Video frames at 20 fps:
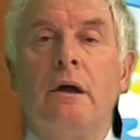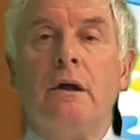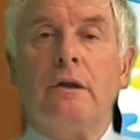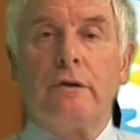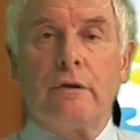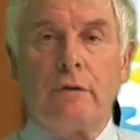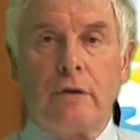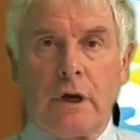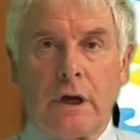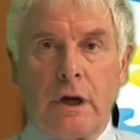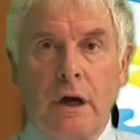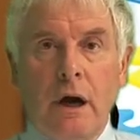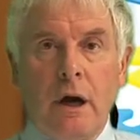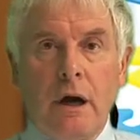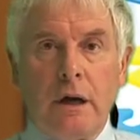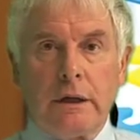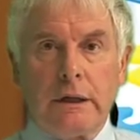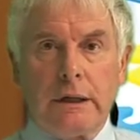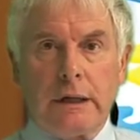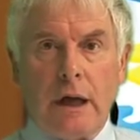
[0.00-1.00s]
There are
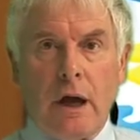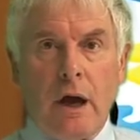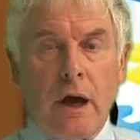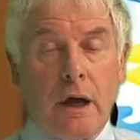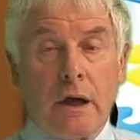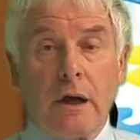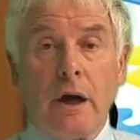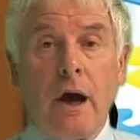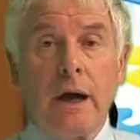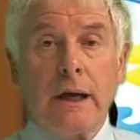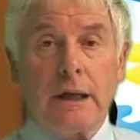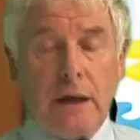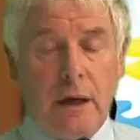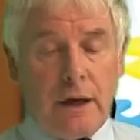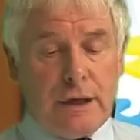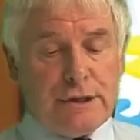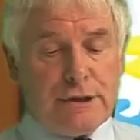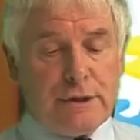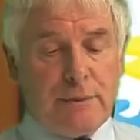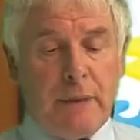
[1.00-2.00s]

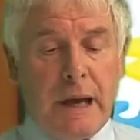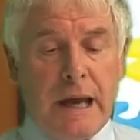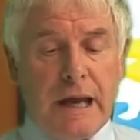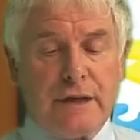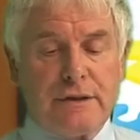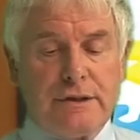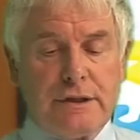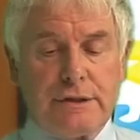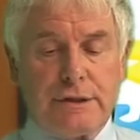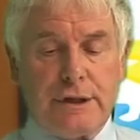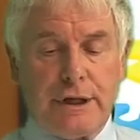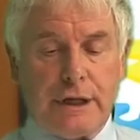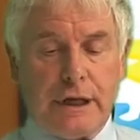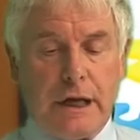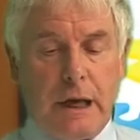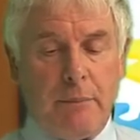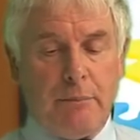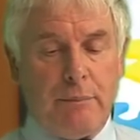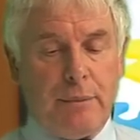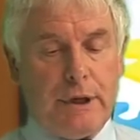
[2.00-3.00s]
guidelines that may exist in a
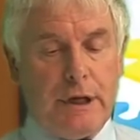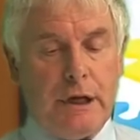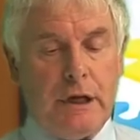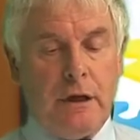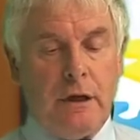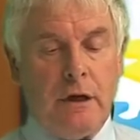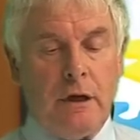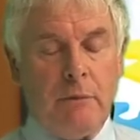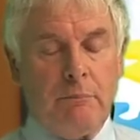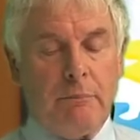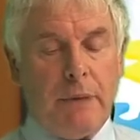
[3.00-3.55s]
company,